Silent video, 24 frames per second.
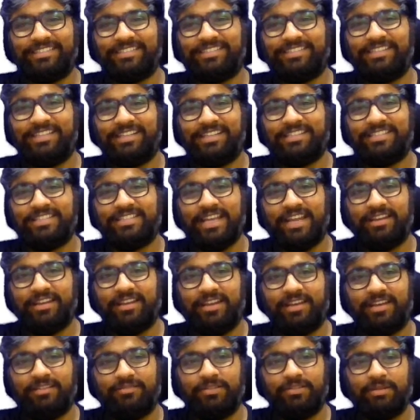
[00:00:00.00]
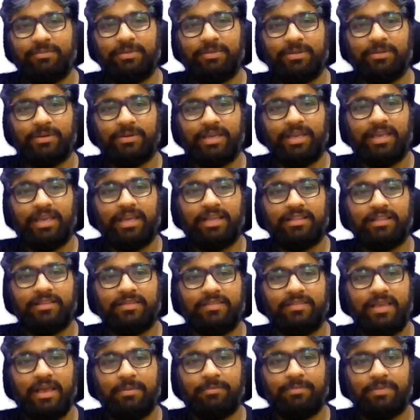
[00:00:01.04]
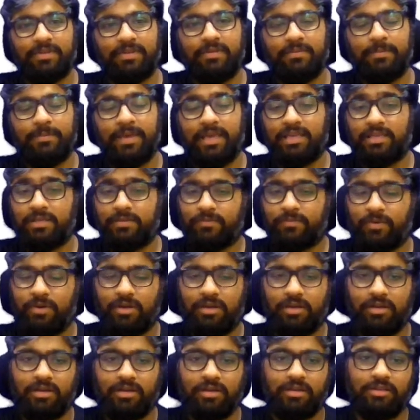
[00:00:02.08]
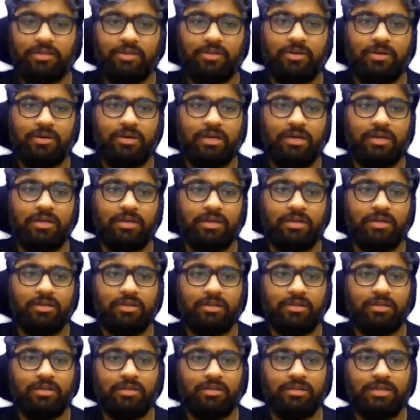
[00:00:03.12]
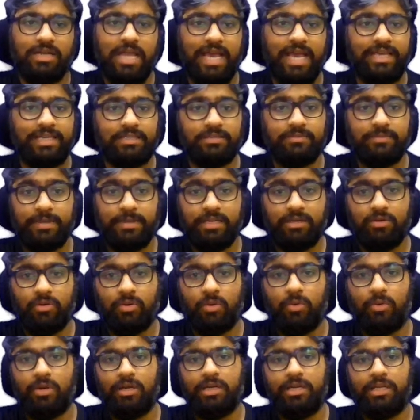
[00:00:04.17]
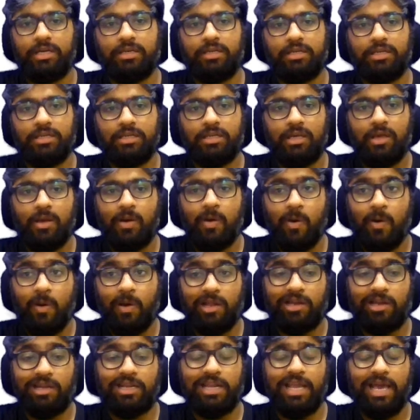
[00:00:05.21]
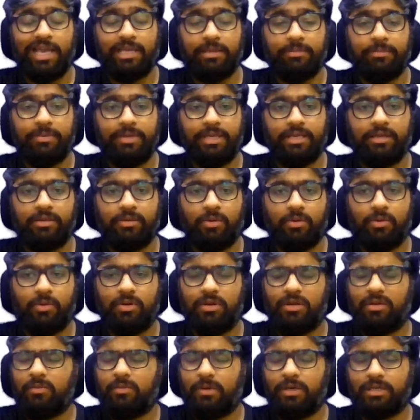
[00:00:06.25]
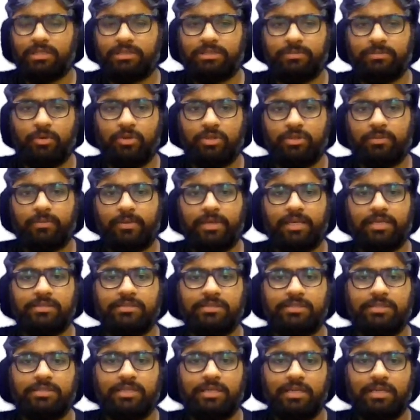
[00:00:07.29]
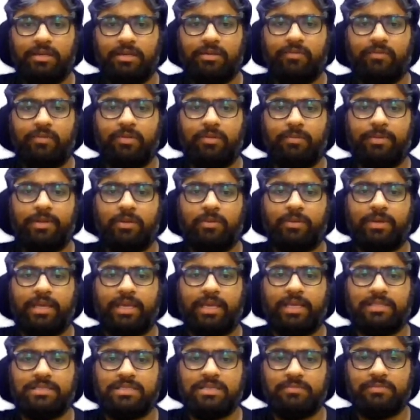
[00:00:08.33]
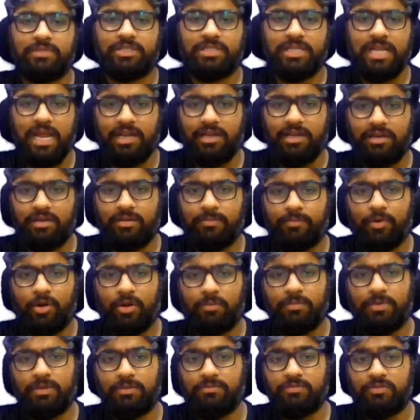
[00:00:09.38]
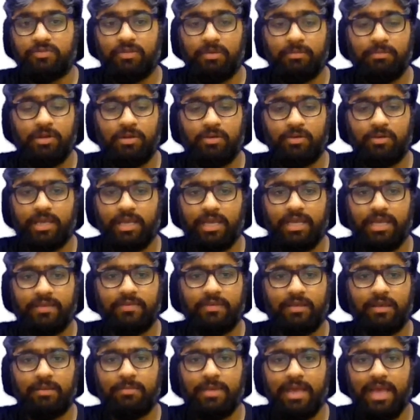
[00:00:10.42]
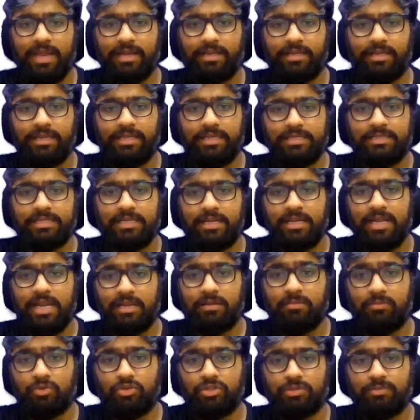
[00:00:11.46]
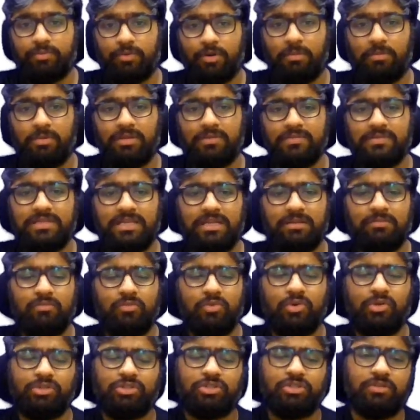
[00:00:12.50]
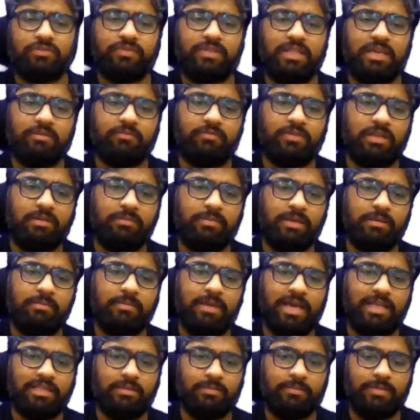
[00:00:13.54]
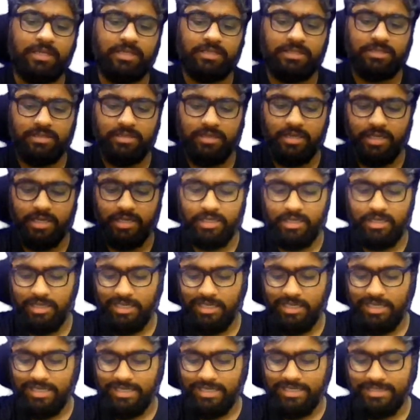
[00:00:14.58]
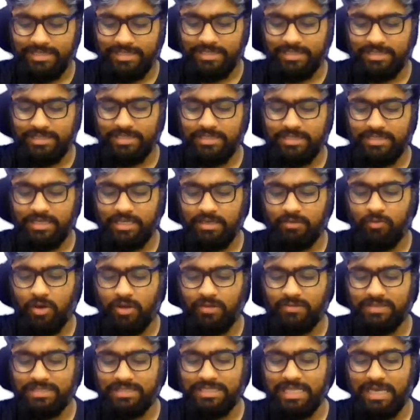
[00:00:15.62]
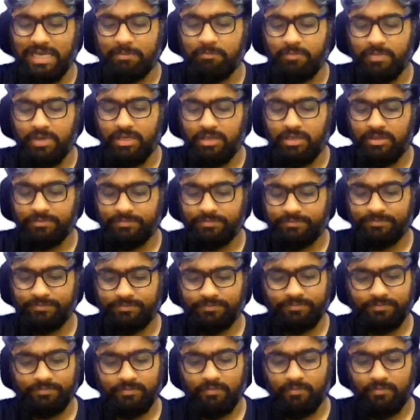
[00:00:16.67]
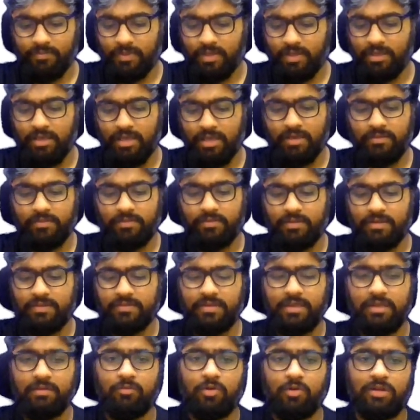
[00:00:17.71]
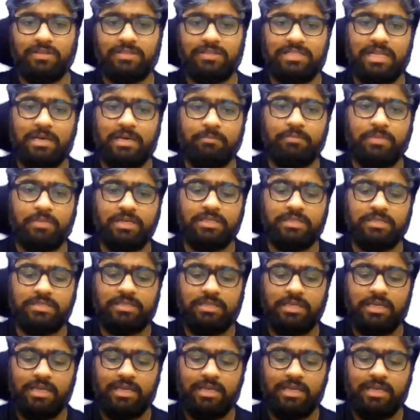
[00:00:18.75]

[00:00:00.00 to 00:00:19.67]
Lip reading: is the agenda. We'll be looking at the sample space for dice being rolled or a die being rolled works both ways. We'll be looking at some standard problems. We'll be looking at some at least and at most problems, and most of them will be math based, right? Since this involves number, yes, this involves numbers.